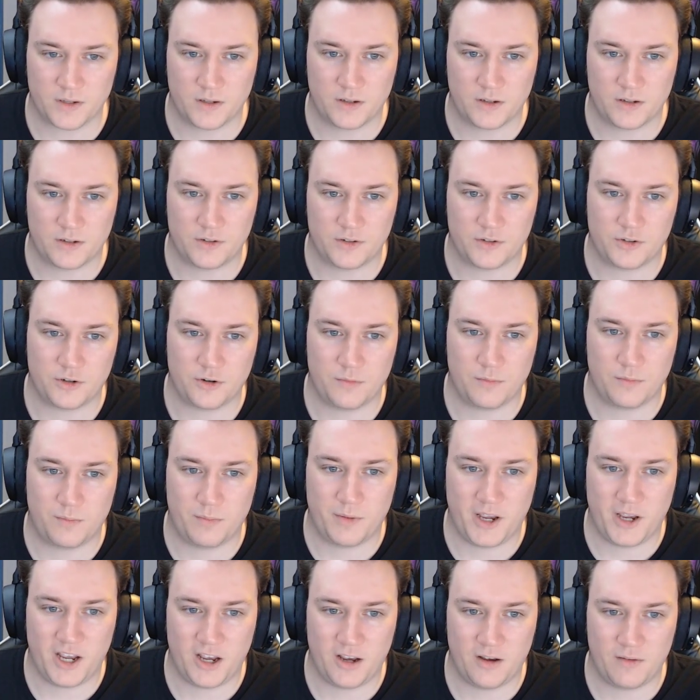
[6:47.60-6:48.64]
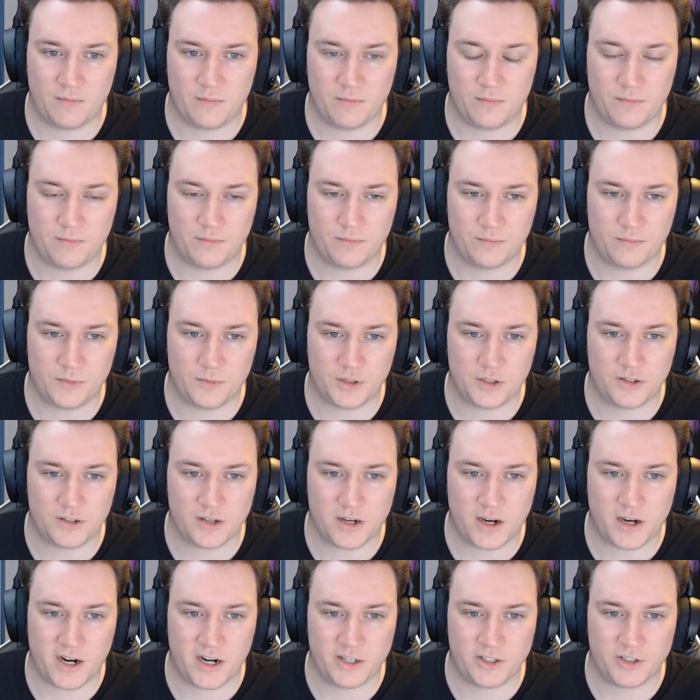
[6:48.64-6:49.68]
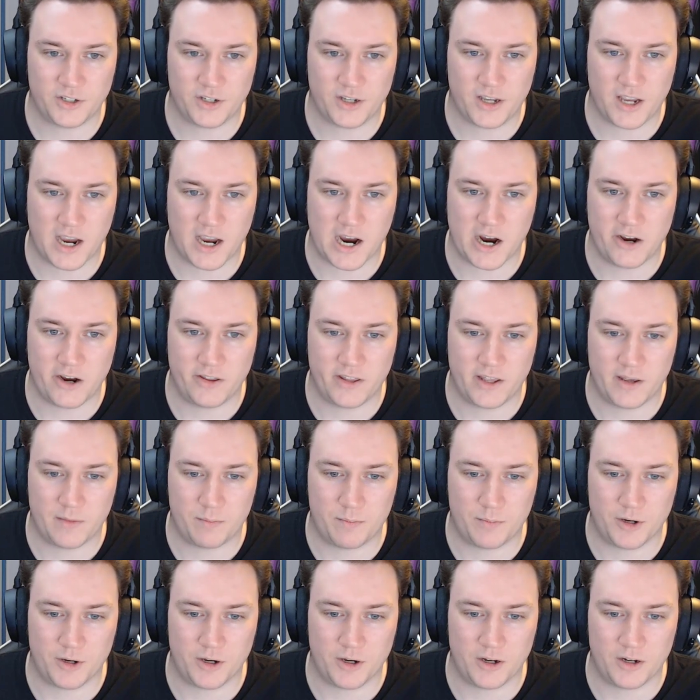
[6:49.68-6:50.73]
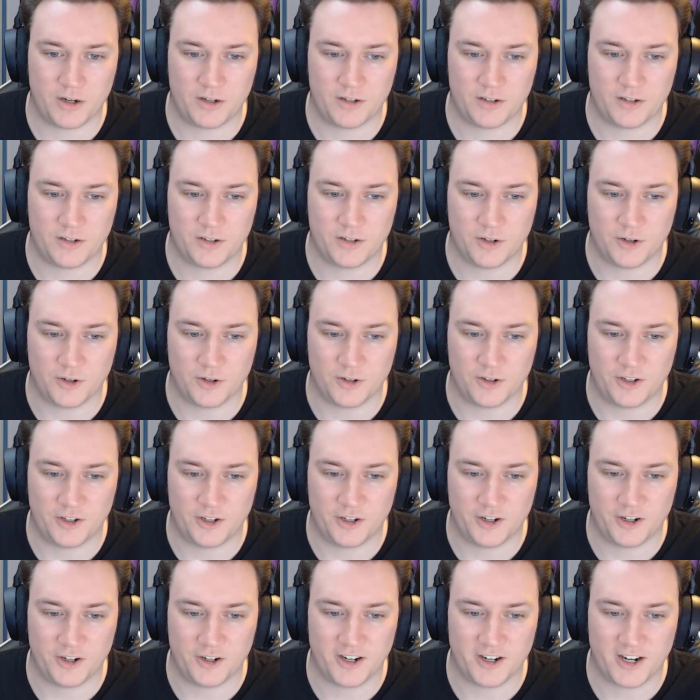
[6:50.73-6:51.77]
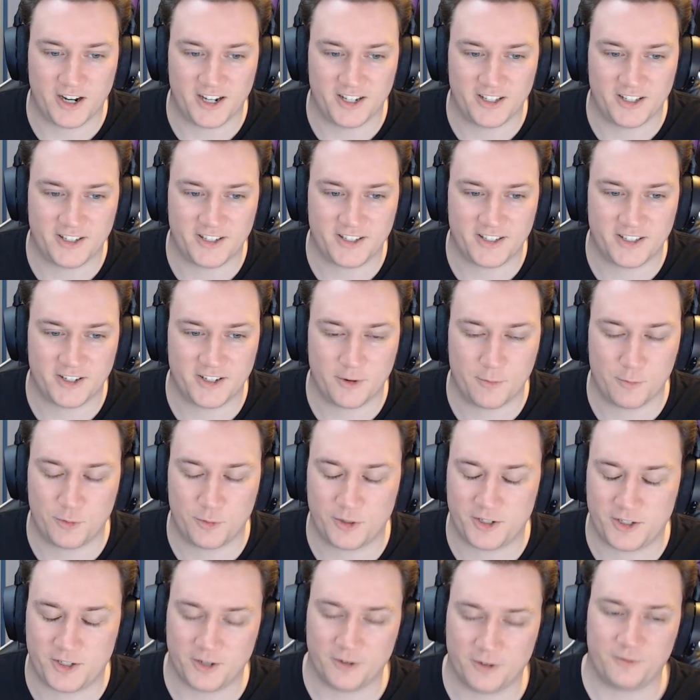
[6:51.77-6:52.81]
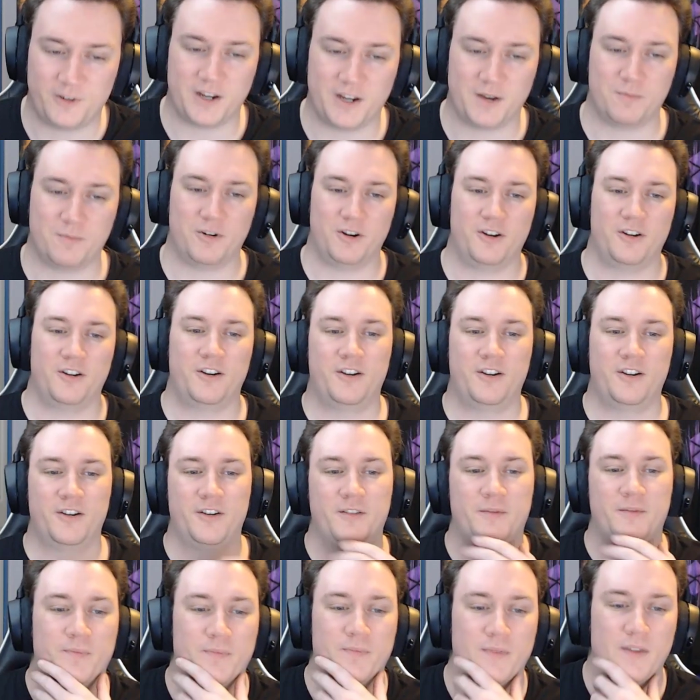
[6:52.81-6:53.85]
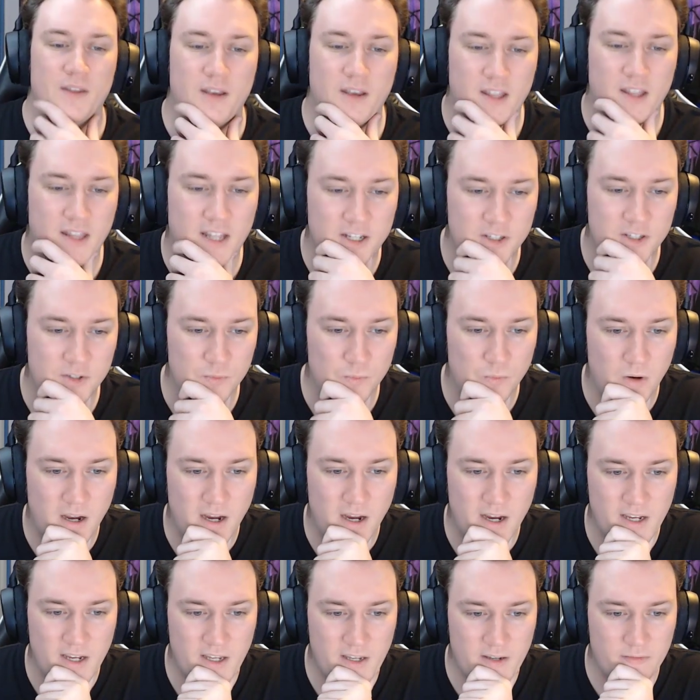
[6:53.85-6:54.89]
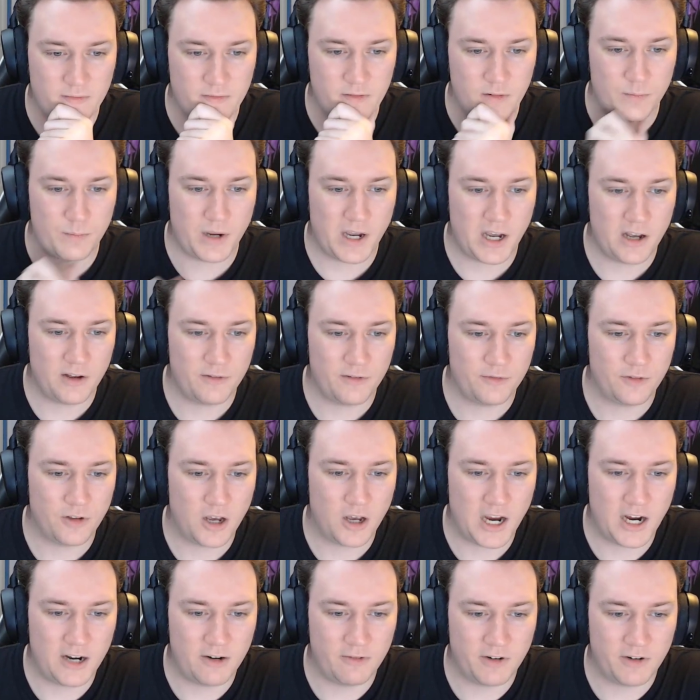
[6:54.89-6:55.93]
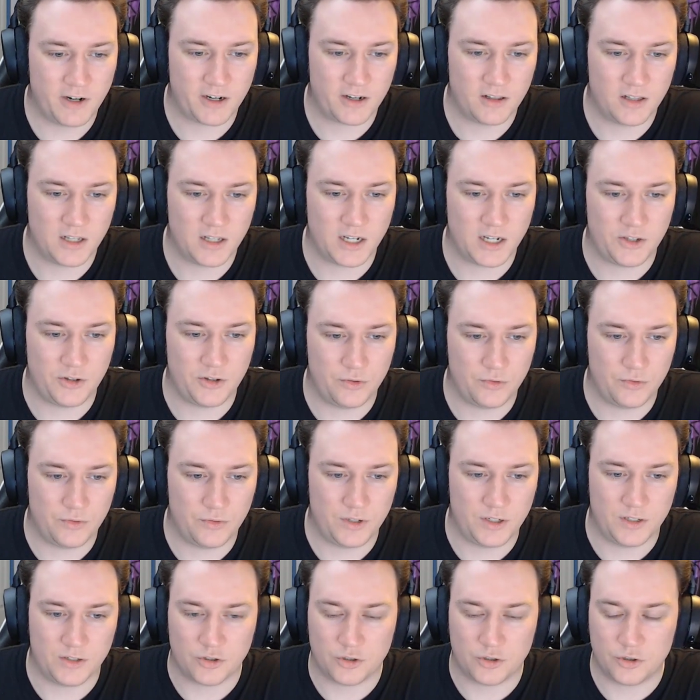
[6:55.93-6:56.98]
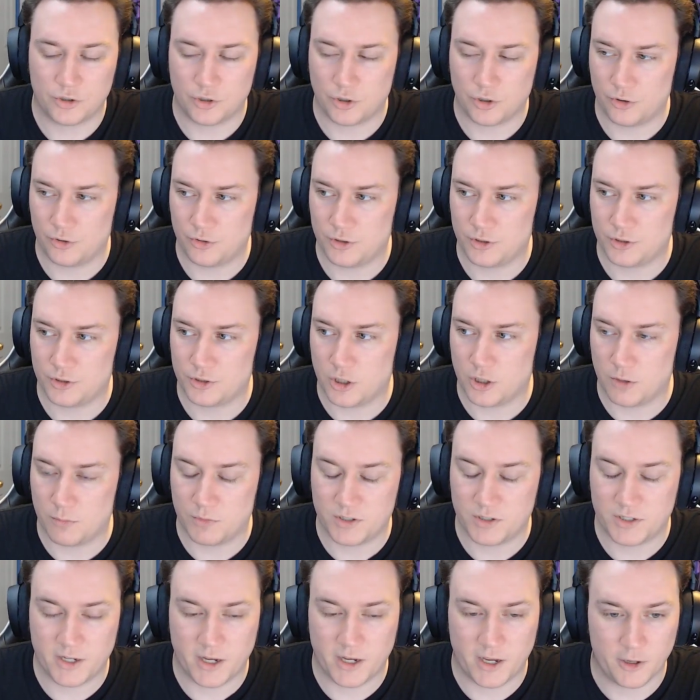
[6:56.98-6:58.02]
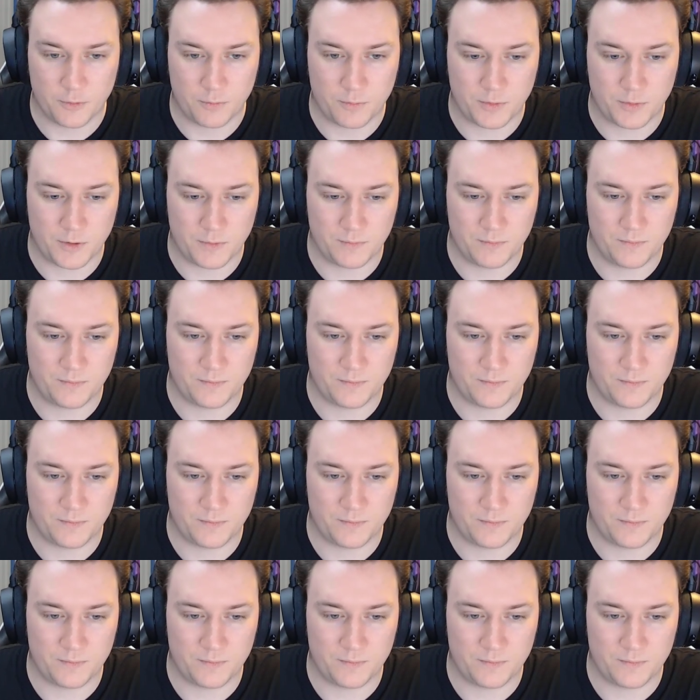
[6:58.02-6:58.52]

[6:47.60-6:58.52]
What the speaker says: So Bam decided to carry that burden. Oh no, Hearts, don't put yourself down, bro. And that's why even a powerful high ranker like you is so determined to help him.